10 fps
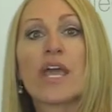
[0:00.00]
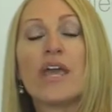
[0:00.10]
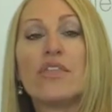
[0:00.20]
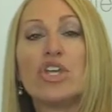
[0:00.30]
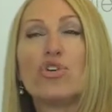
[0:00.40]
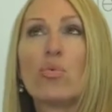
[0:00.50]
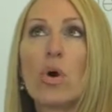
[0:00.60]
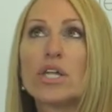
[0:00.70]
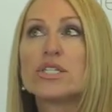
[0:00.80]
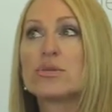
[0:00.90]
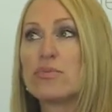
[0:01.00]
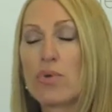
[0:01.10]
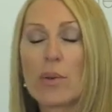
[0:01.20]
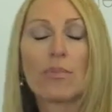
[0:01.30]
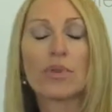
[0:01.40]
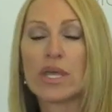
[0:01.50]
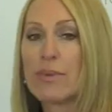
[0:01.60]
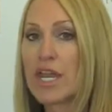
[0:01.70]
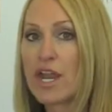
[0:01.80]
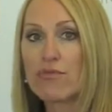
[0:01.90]
And then you'll want to probably
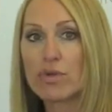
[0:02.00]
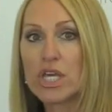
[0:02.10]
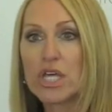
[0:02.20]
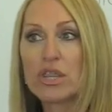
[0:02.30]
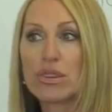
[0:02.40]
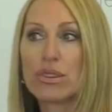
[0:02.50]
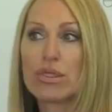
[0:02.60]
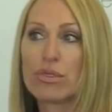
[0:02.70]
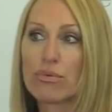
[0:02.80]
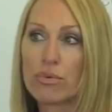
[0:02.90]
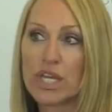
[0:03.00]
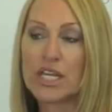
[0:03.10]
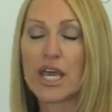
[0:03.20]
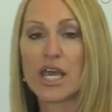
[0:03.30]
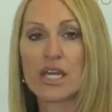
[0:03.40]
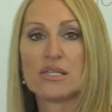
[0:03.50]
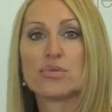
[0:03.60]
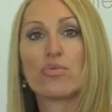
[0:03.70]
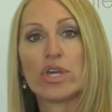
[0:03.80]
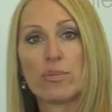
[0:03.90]
about every 3
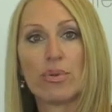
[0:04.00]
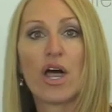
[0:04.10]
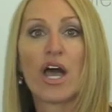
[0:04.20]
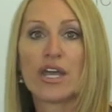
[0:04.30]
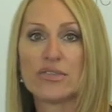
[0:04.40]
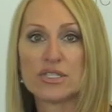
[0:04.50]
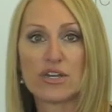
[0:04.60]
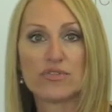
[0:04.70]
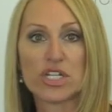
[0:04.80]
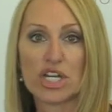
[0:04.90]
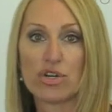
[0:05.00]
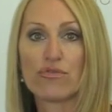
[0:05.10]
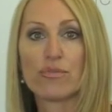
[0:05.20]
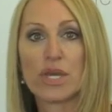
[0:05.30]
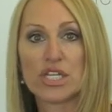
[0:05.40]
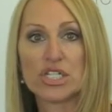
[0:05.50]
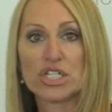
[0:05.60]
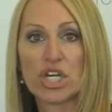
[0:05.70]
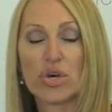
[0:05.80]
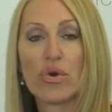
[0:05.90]
days reapply the self-tanner from head to
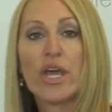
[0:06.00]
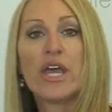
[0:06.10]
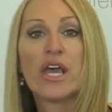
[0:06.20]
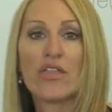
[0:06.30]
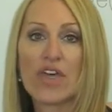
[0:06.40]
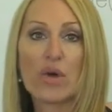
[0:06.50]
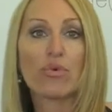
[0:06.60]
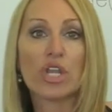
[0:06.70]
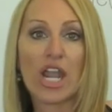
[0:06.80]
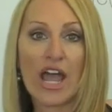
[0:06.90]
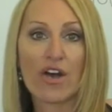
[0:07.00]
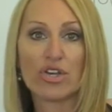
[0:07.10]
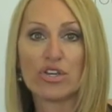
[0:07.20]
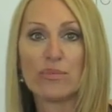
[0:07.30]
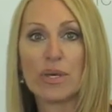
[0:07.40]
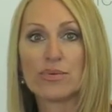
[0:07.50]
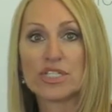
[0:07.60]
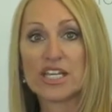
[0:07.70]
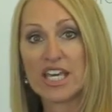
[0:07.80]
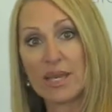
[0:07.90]
toe, and that will allow you to be able
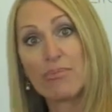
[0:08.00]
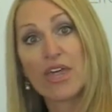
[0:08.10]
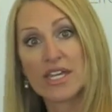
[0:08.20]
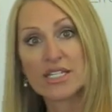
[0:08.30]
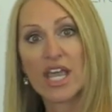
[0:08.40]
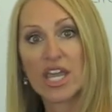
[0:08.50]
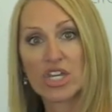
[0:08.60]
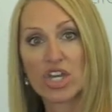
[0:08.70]
to keep that tan